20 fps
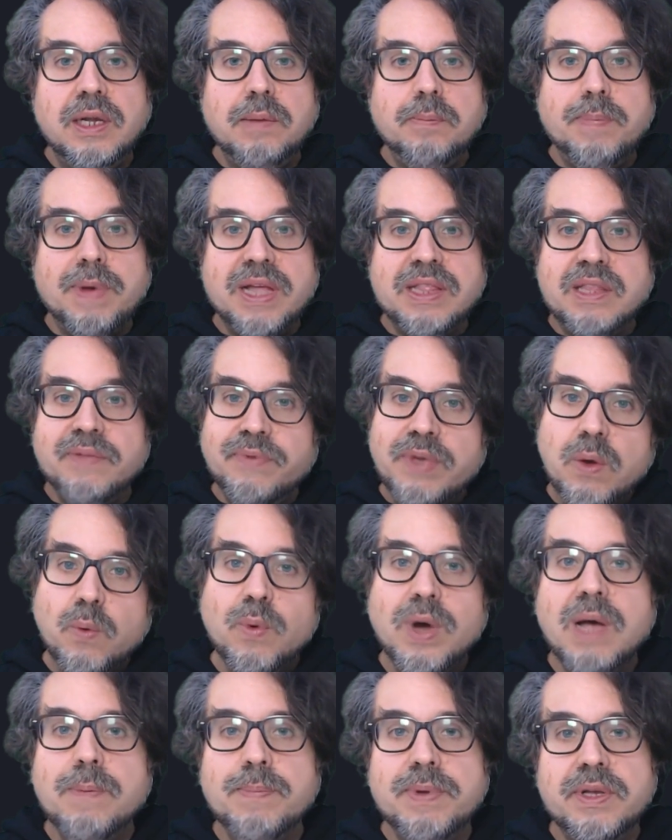But the
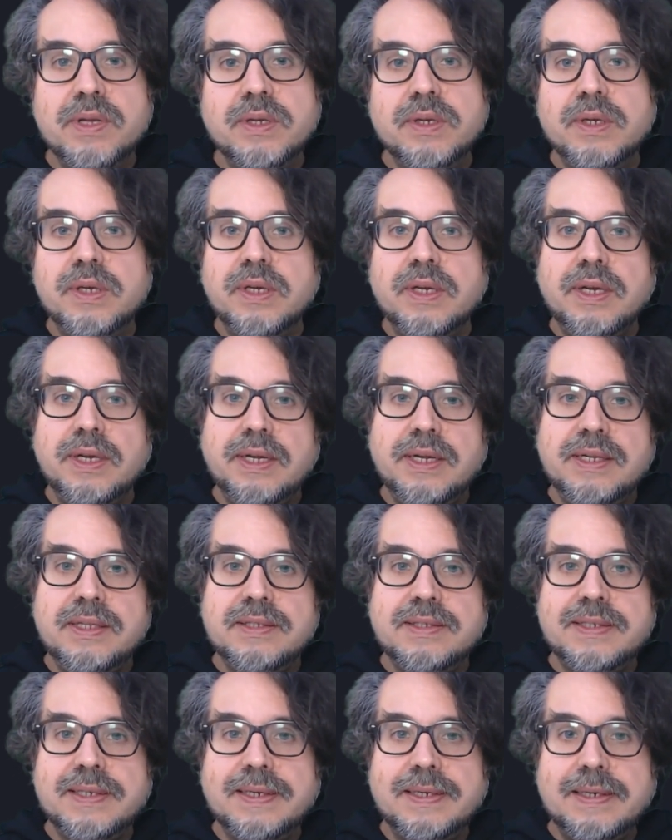VWAP,
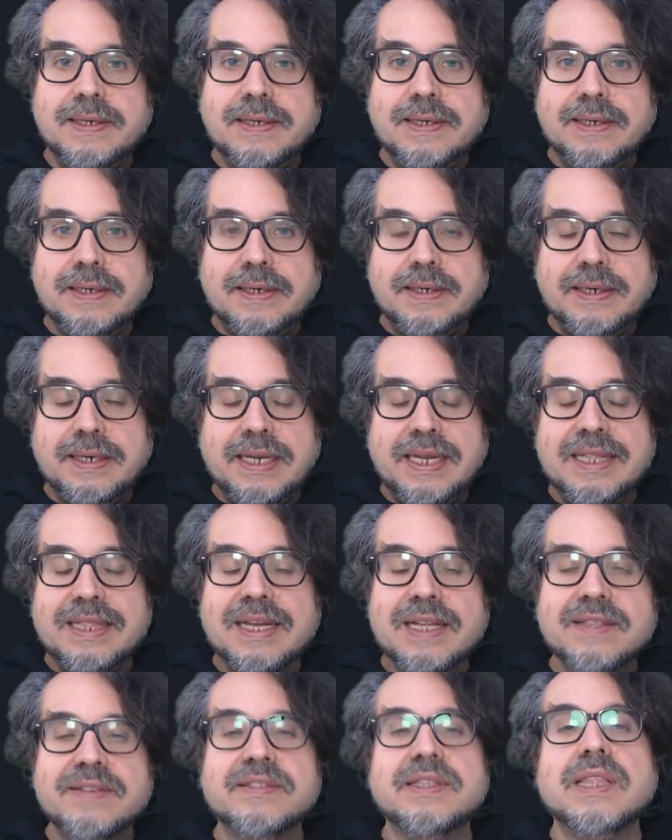it
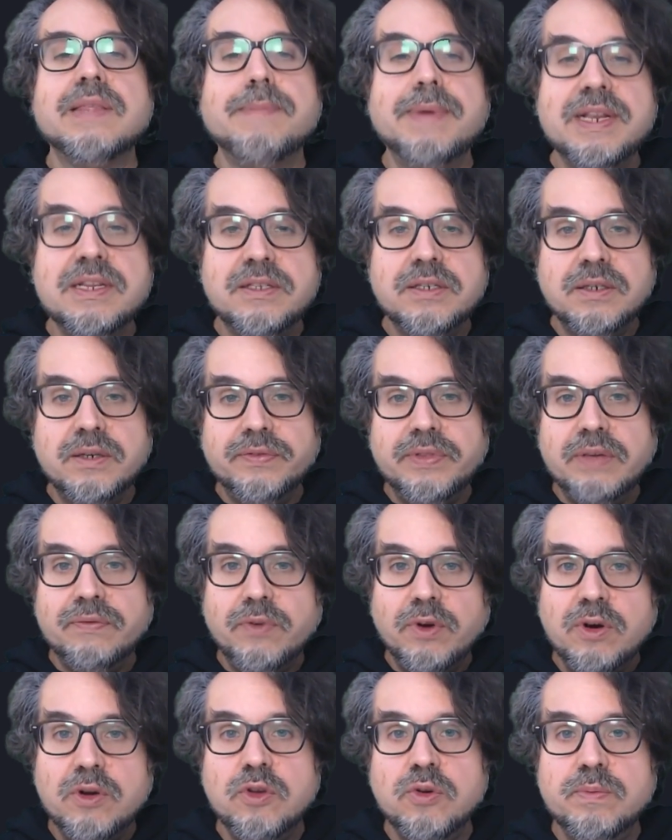adds the dimension of the
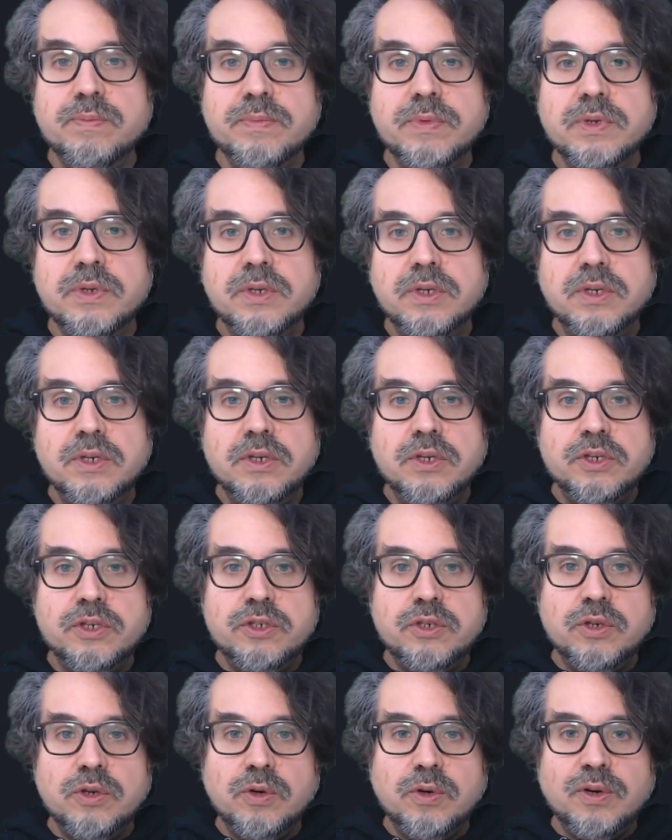volume,
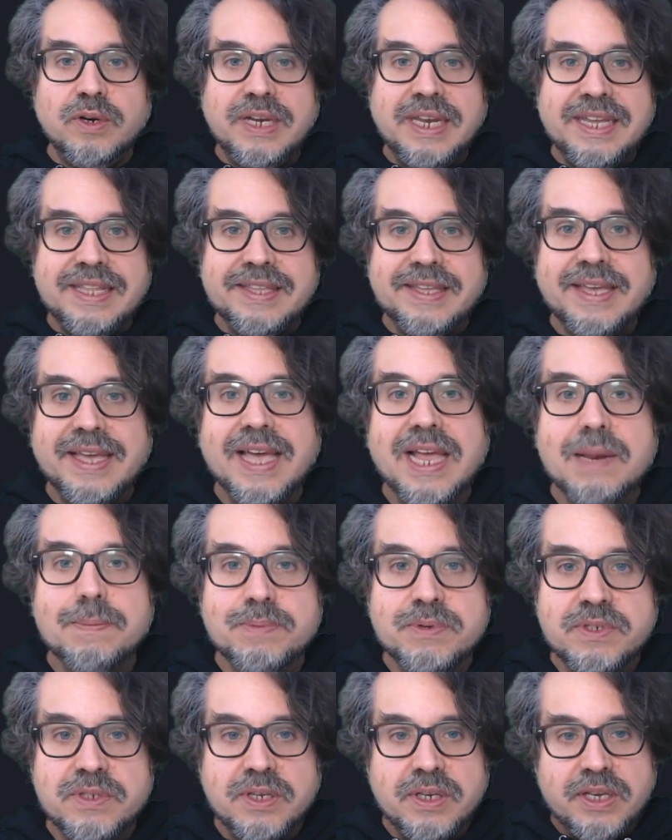so it
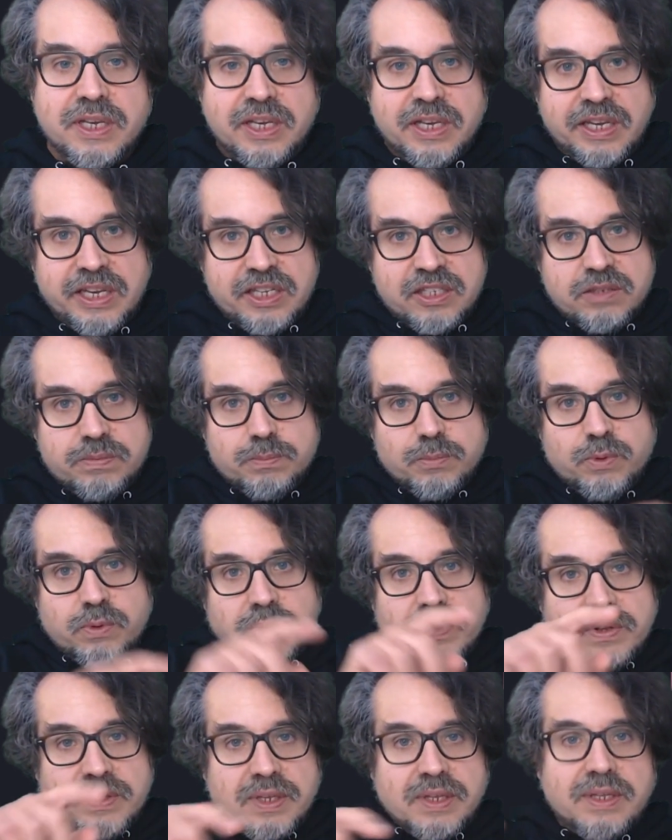helps
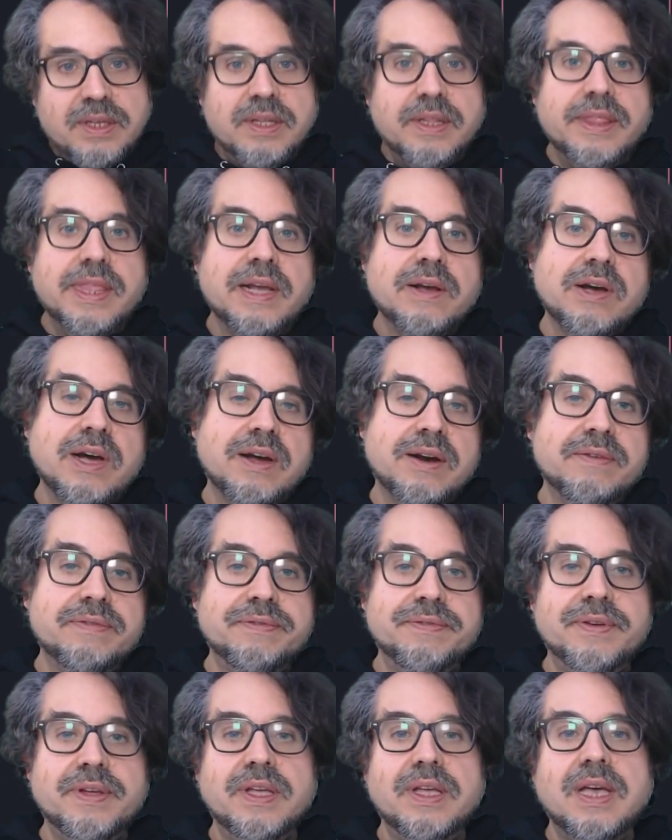smooth the
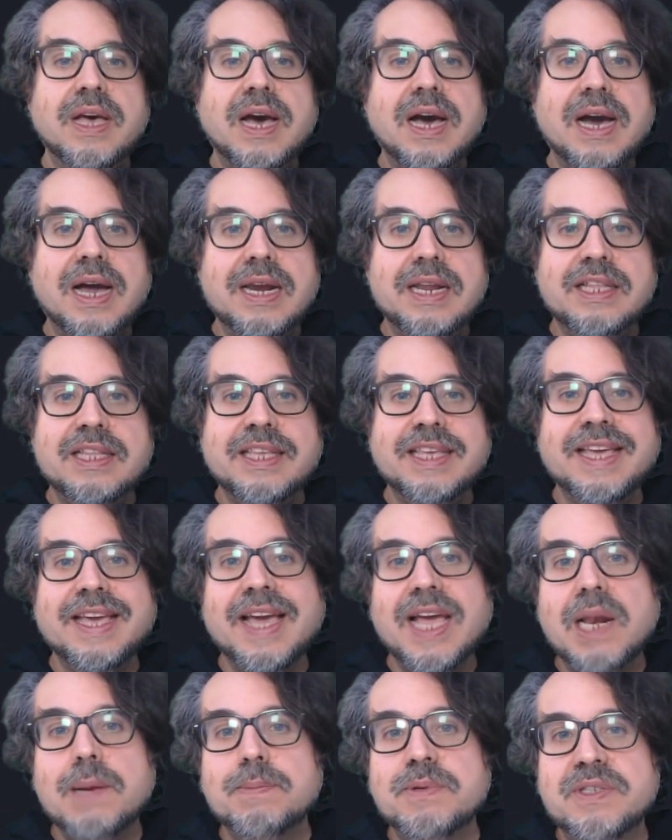curve, and it
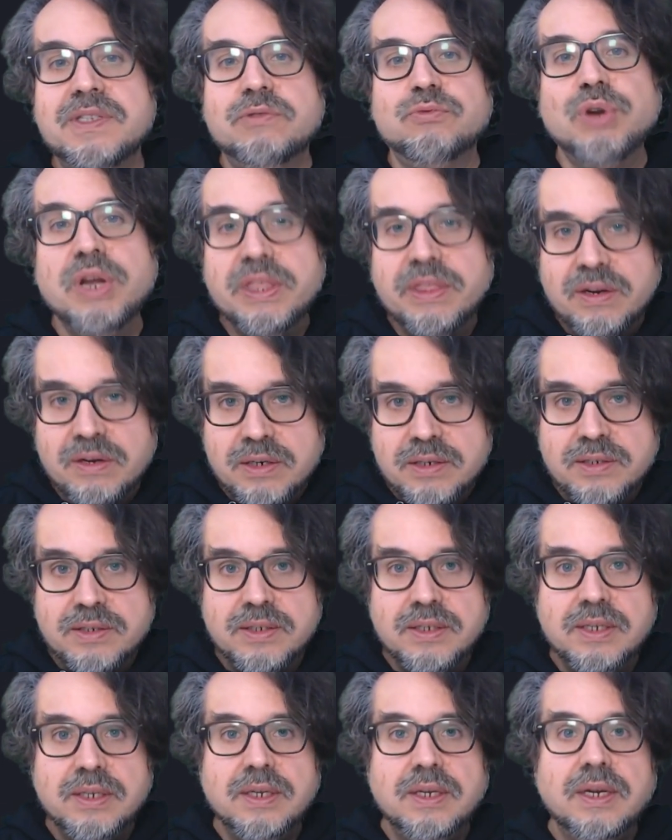helps traders
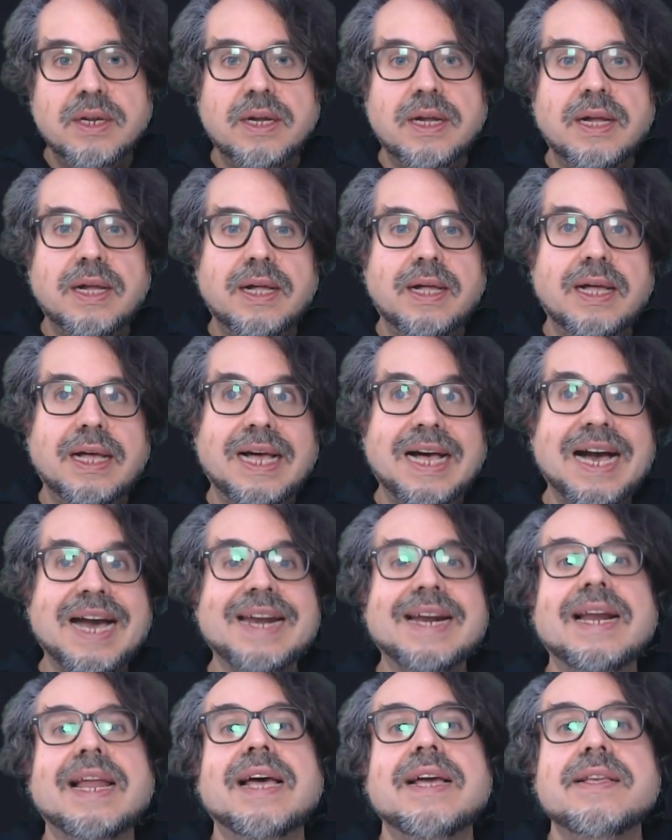
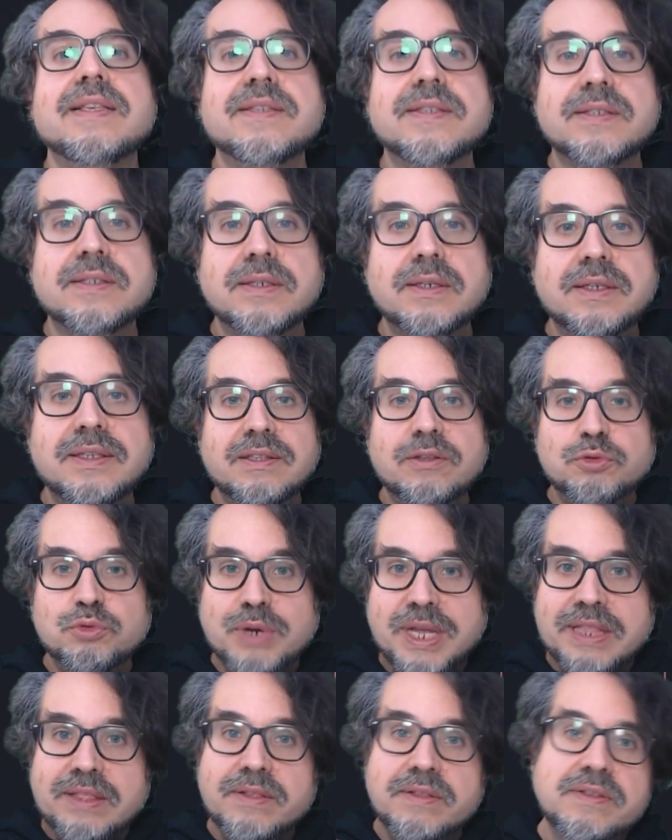analyze
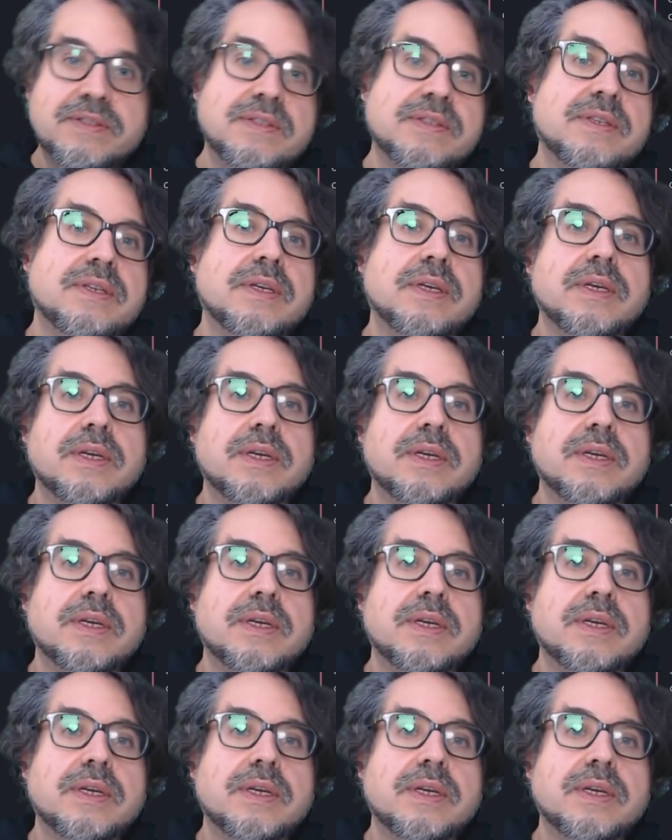trends.